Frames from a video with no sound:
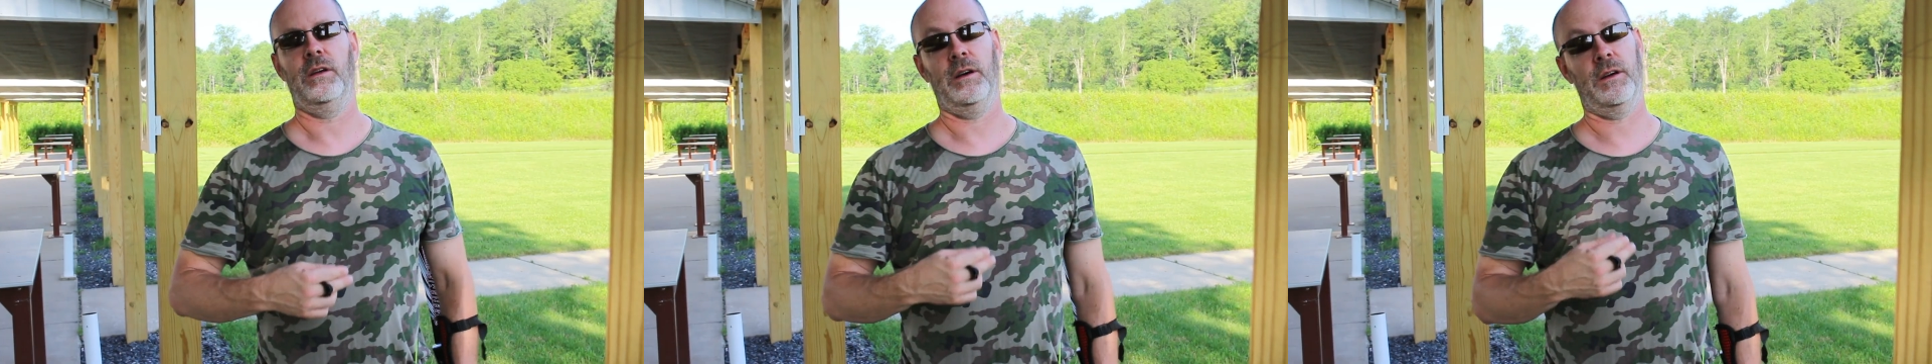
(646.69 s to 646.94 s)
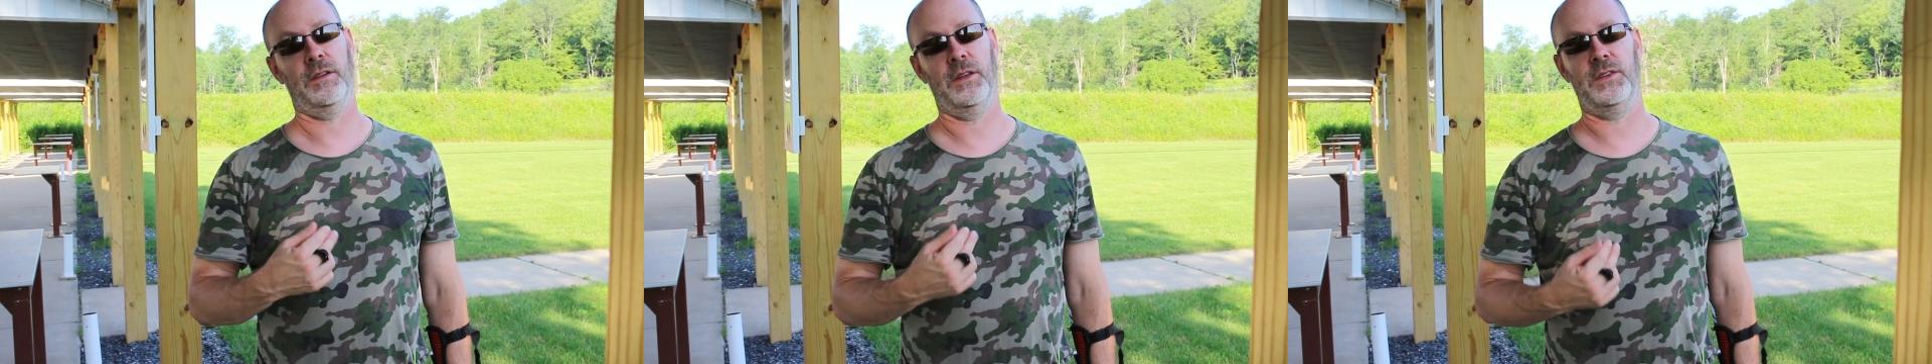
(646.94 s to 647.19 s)

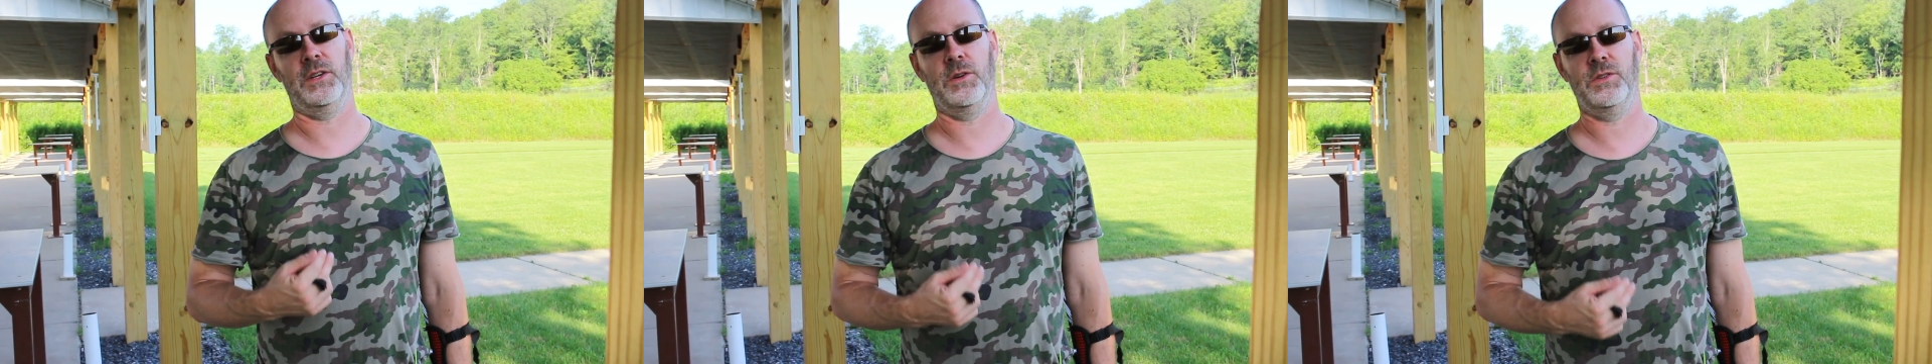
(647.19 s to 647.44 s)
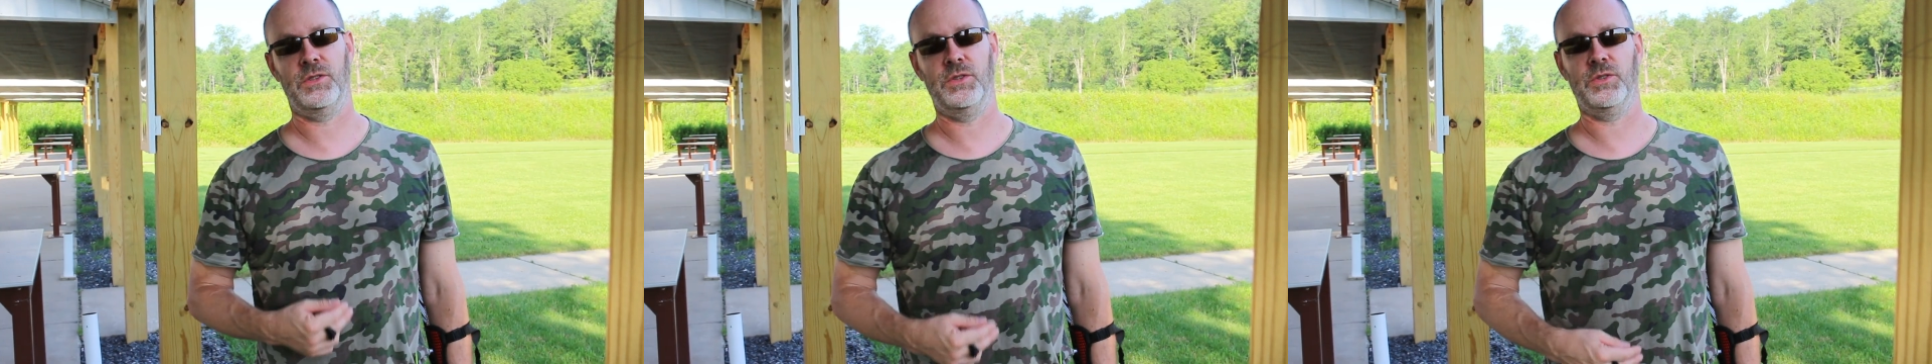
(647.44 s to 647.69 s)
the deer
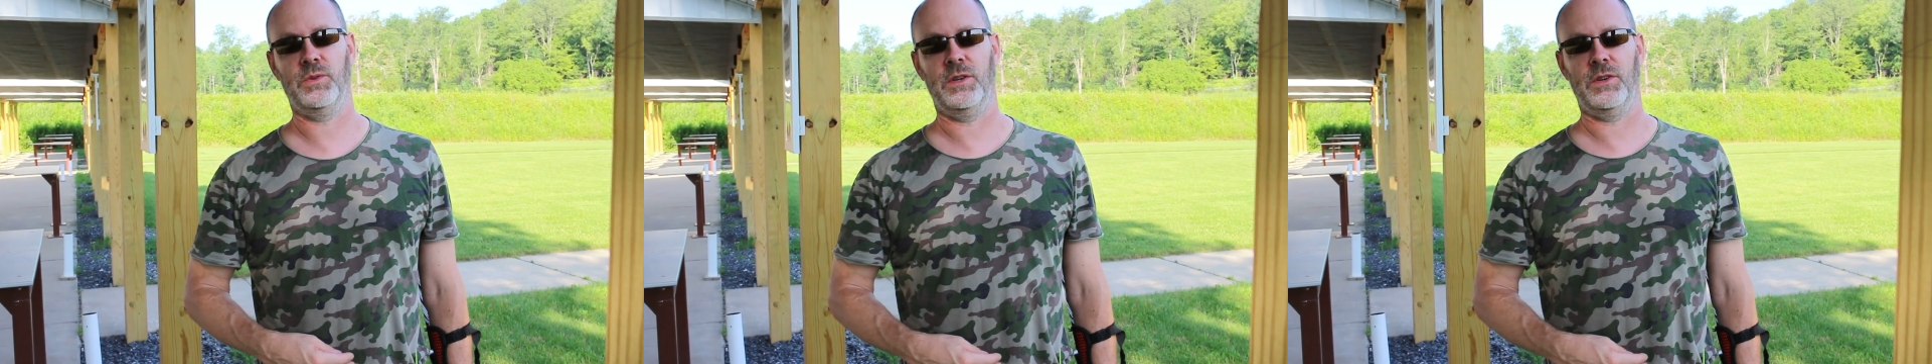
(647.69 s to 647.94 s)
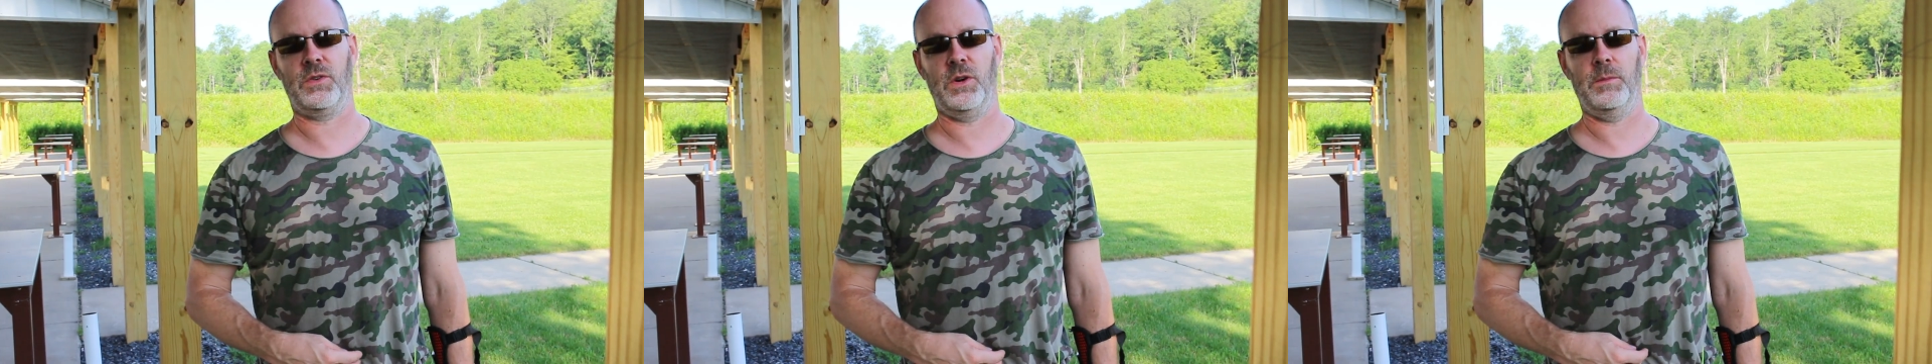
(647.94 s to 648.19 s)
is usually
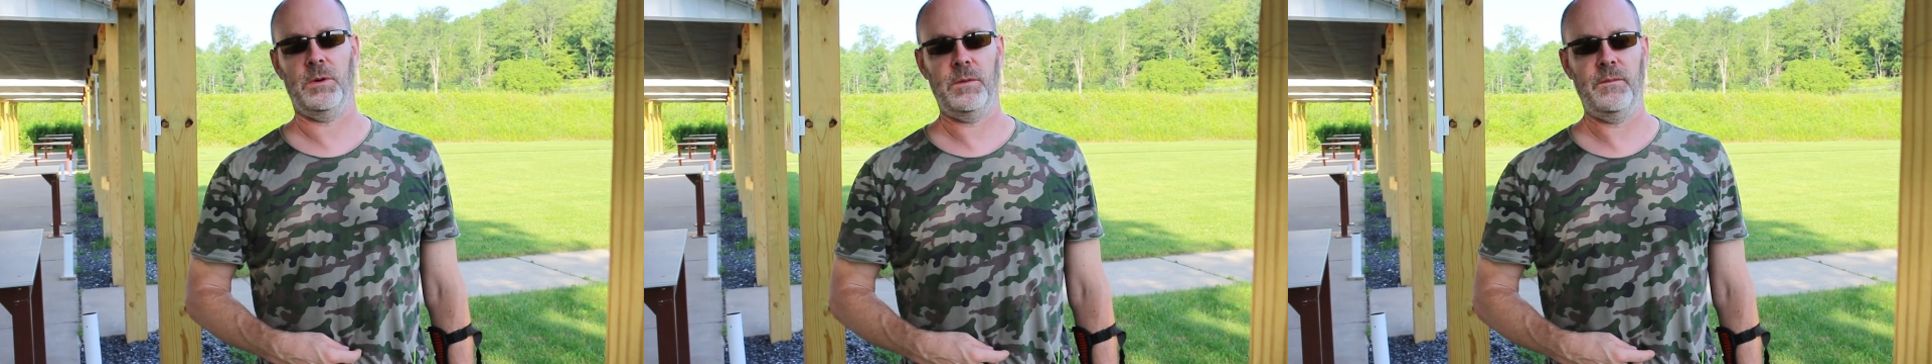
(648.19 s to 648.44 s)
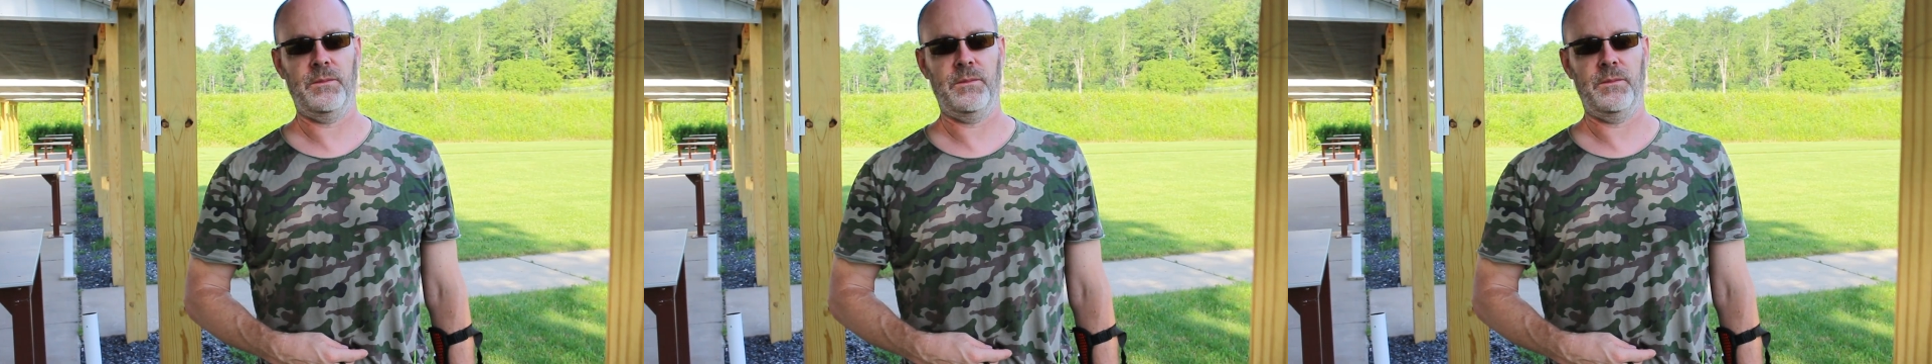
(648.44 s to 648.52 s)
in trouble,